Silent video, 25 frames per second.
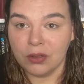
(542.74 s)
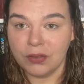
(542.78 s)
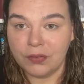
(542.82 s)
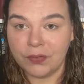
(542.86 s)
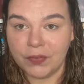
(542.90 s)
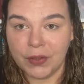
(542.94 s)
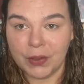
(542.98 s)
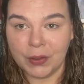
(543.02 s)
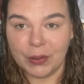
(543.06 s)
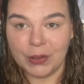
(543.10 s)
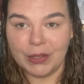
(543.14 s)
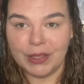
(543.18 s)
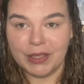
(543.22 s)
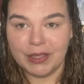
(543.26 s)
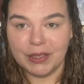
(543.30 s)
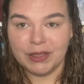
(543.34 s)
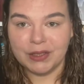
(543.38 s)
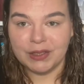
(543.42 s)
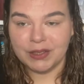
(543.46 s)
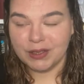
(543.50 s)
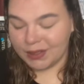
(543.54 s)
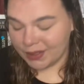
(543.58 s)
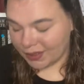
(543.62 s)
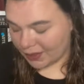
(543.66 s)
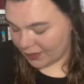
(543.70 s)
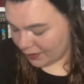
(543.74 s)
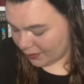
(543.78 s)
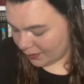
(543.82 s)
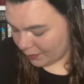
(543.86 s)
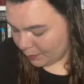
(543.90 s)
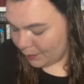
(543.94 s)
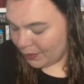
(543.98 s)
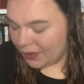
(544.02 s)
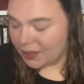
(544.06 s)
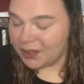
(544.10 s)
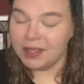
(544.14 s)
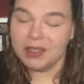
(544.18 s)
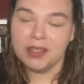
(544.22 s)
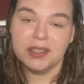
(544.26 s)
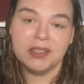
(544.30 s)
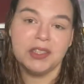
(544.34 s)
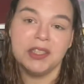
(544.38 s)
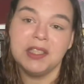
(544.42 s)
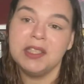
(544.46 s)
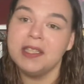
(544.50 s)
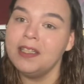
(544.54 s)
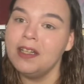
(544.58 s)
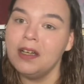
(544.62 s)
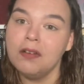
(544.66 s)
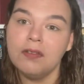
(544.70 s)
of the artists because you
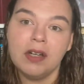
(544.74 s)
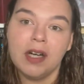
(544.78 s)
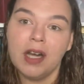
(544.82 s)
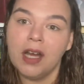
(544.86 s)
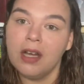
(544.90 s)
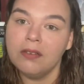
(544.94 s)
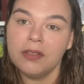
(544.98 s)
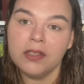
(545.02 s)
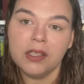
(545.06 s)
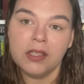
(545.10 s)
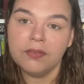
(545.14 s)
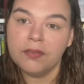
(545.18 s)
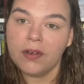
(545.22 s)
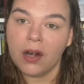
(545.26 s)
can never have enough